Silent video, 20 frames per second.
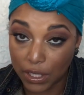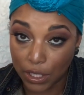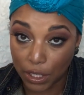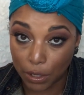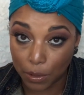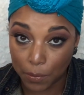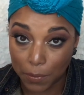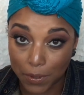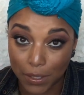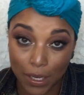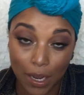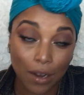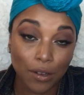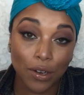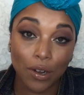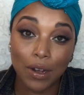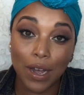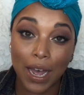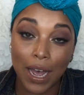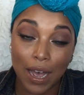with dupes. Y'all
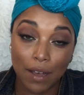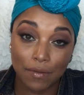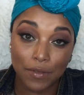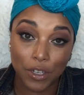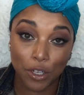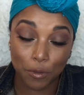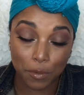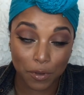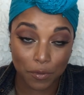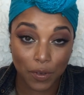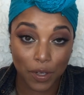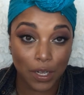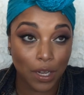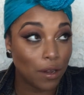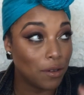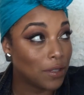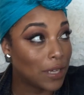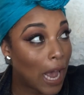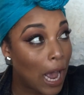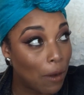know I have dupes
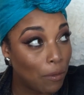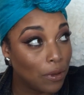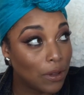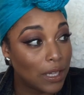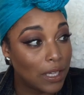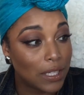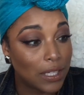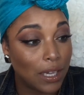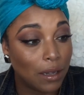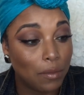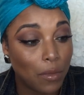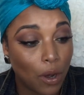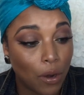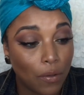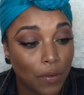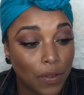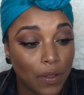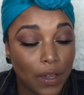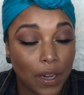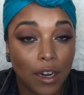videos. I will list them
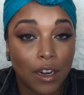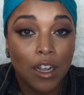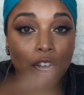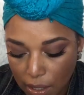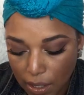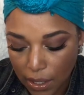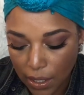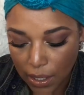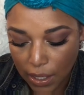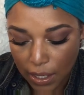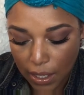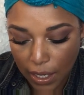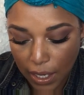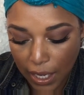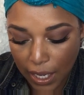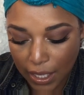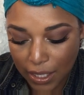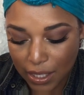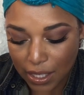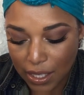over there.
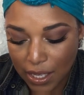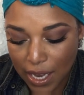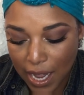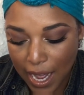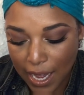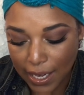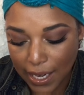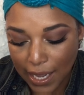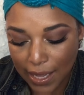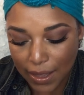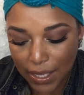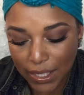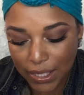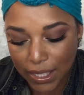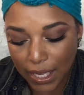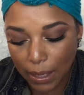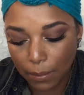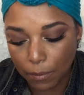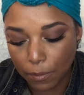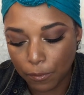It's not in the
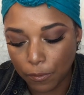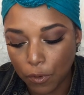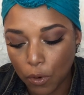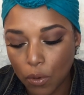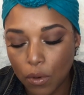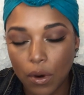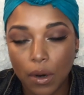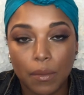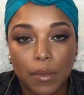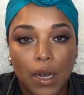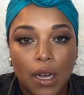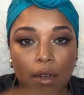same form